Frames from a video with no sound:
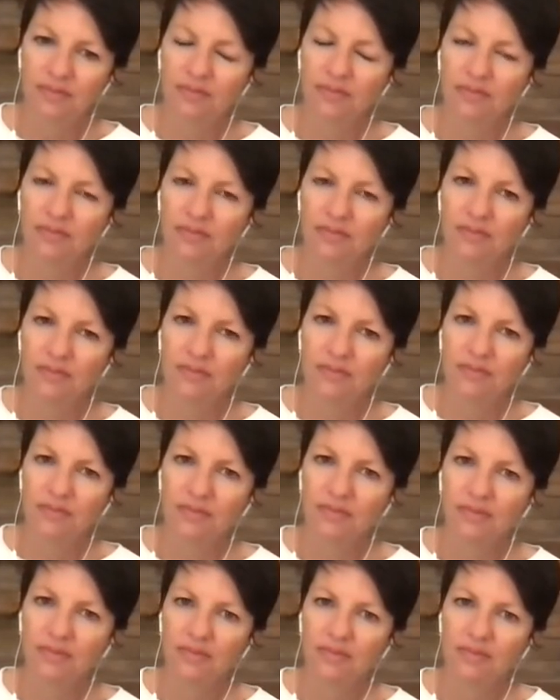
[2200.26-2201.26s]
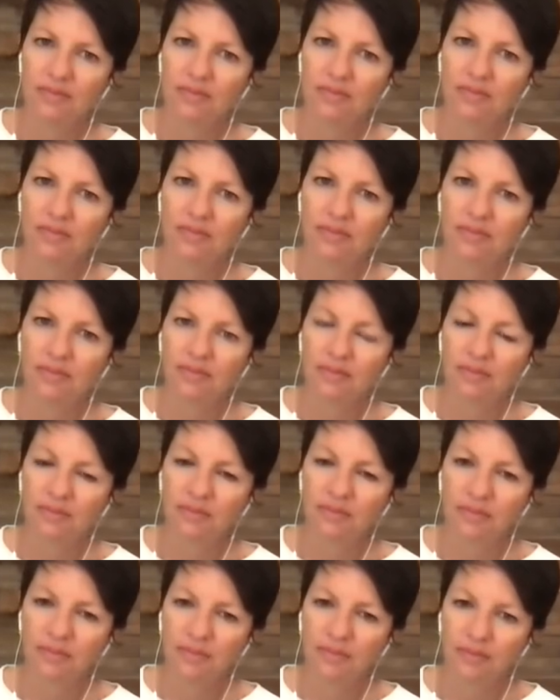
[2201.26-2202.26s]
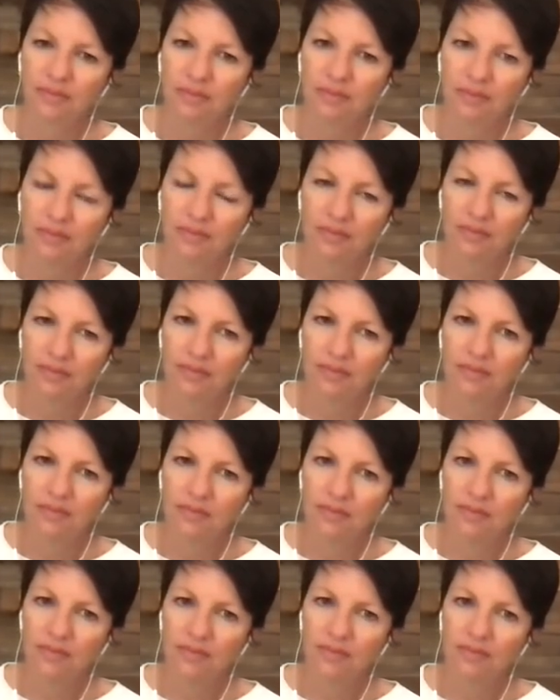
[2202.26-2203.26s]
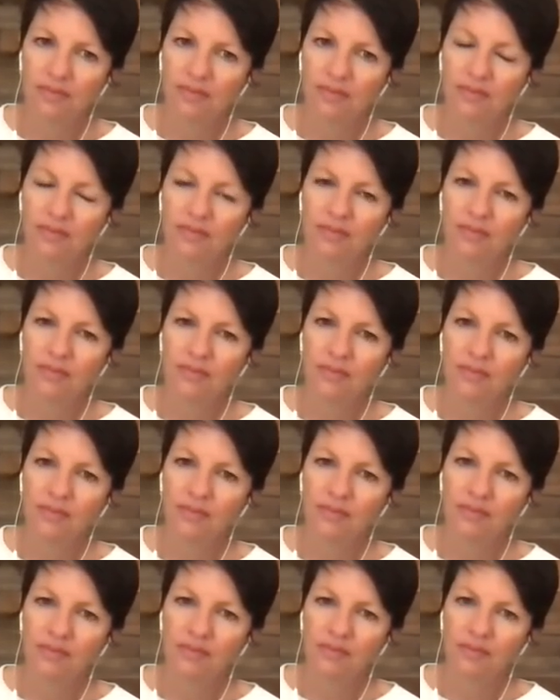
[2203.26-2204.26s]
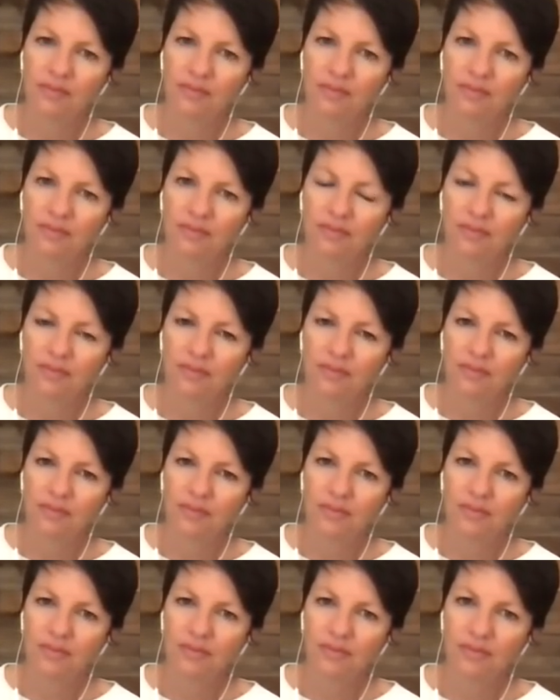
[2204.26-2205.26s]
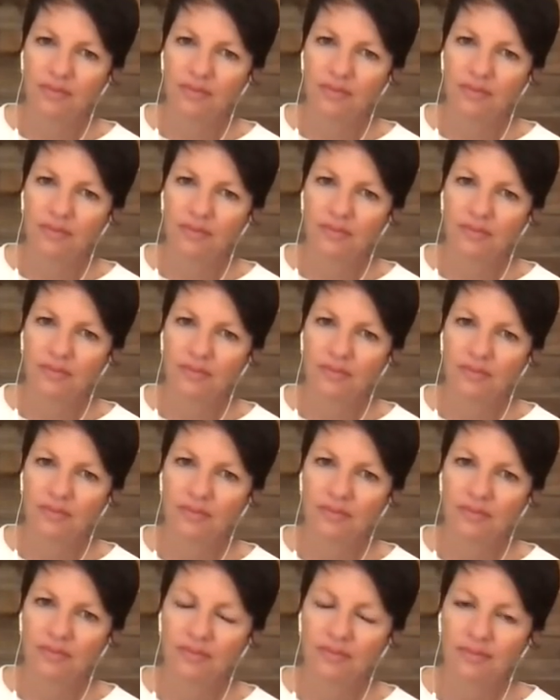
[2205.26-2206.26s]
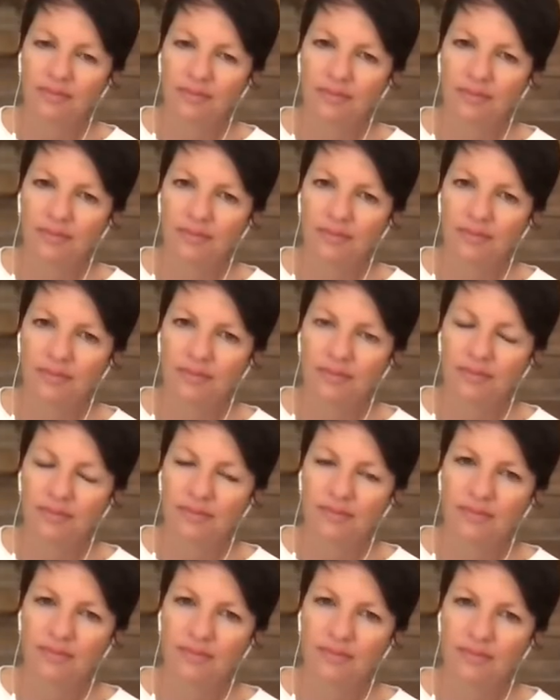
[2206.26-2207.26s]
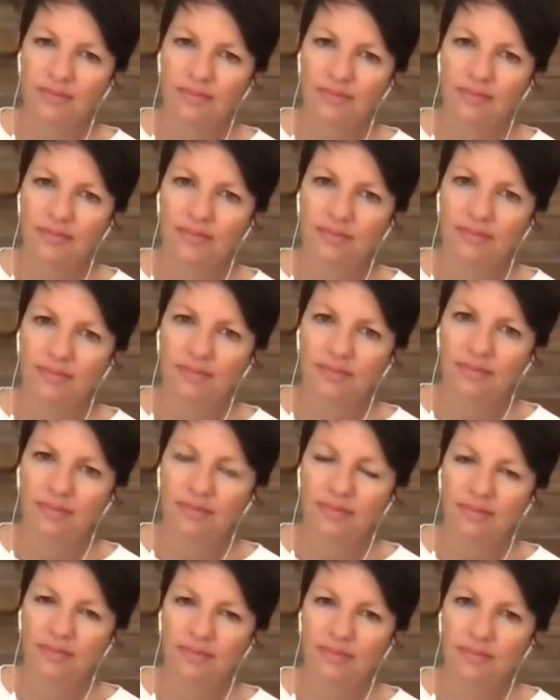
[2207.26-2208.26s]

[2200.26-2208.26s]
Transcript: [no speech]